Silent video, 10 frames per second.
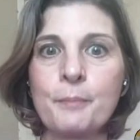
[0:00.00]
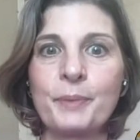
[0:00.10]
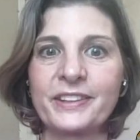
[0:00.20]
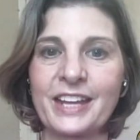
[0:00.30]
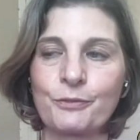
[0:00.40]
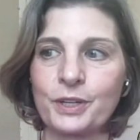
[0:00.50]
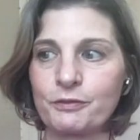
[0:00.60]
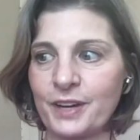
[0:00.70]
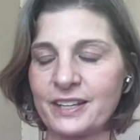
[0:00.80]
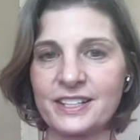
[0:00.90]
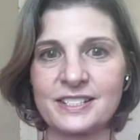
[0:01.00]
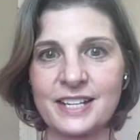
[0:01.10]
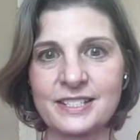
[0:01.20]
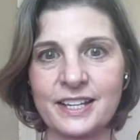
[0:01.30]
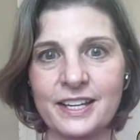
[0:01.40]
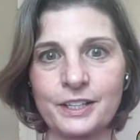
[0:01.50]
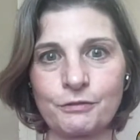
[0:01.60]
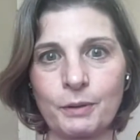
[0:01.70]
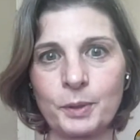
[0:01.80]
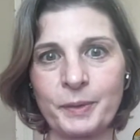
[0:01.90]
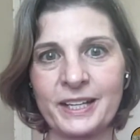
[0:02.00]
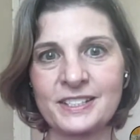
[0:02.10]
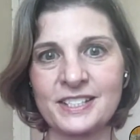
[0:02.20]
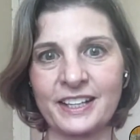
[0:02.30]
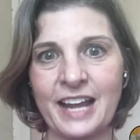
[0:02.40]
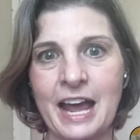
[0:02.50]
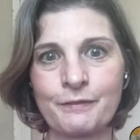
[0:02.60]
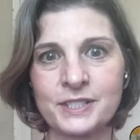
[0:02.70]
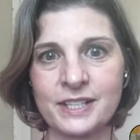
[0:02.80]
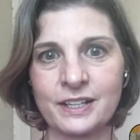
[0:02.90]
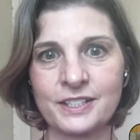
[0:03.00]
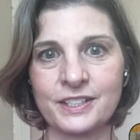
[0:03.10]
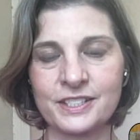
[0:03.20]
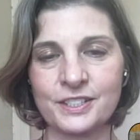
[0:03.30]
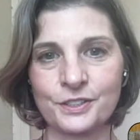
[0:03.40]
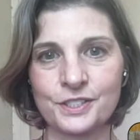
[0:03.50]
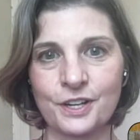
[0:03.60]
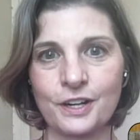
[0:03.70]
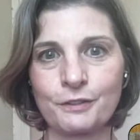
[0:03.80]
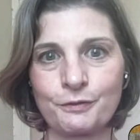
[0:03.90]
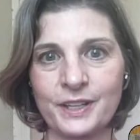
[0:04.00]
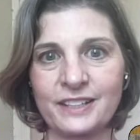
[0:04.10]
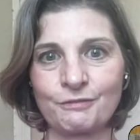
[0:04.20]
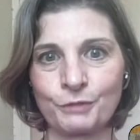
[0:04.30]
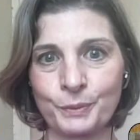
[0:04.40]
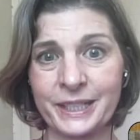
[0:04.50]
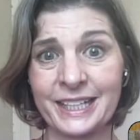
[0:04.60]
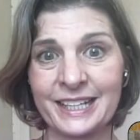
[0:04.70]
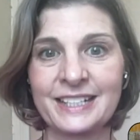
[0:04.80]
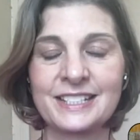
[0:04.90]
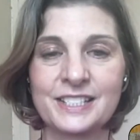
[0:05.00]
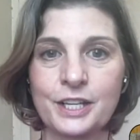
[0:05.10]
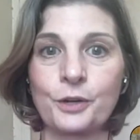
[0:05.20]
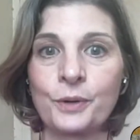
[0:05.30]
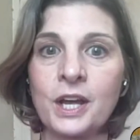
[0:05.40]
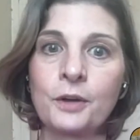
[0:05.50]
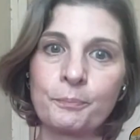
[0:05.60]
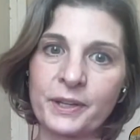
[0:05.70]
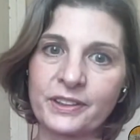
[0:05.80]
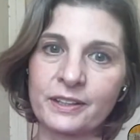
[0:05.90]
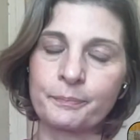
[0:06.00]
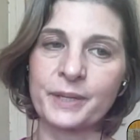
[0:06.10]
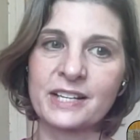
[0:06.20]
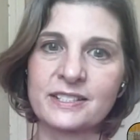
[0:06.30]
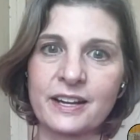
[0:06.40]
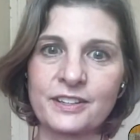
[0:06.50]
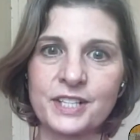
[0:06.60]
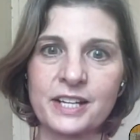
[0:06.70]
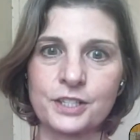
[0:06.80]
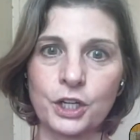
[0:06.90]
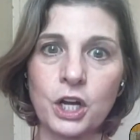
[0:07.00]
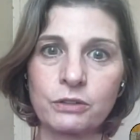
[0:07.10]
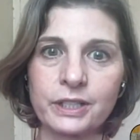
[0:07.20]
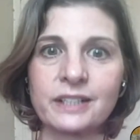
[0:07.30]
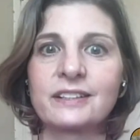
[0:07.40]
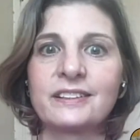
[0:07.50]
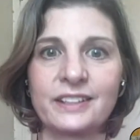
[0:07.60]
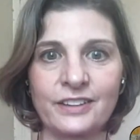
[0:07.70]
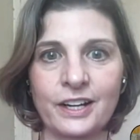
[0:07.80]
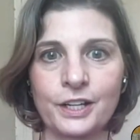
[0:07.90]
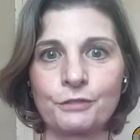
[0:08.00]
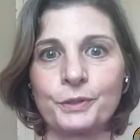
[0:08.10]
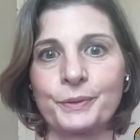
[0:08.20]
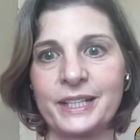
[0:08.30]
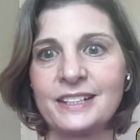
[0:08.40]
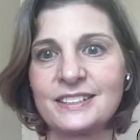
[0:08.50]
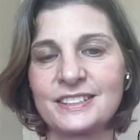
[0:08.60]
But then we'd find these desiccated rubber bands, like half stuck to the silk scarf and ruining it. So, but because the hair ties are coated, they're not going to ruin it.